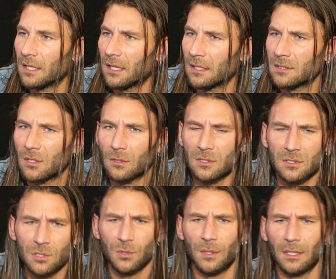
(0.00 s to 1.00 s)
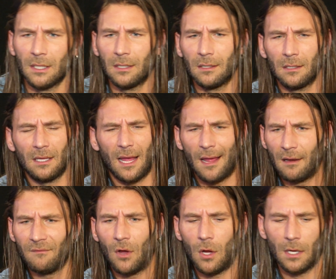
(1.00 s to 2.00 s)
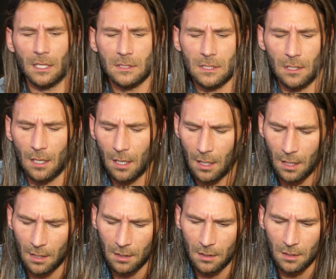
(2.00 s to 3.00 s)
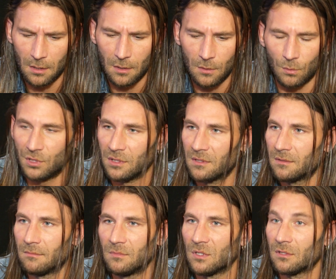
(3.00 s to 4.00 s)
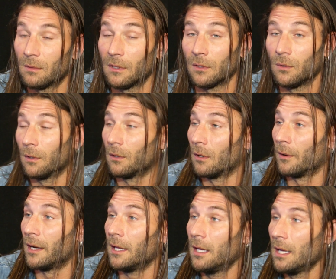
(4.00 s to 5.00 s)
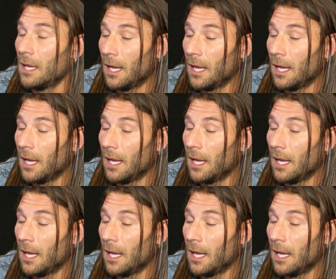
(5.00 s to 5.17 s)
I think it starts shooting in the end of August, uh, which is just around the corner already.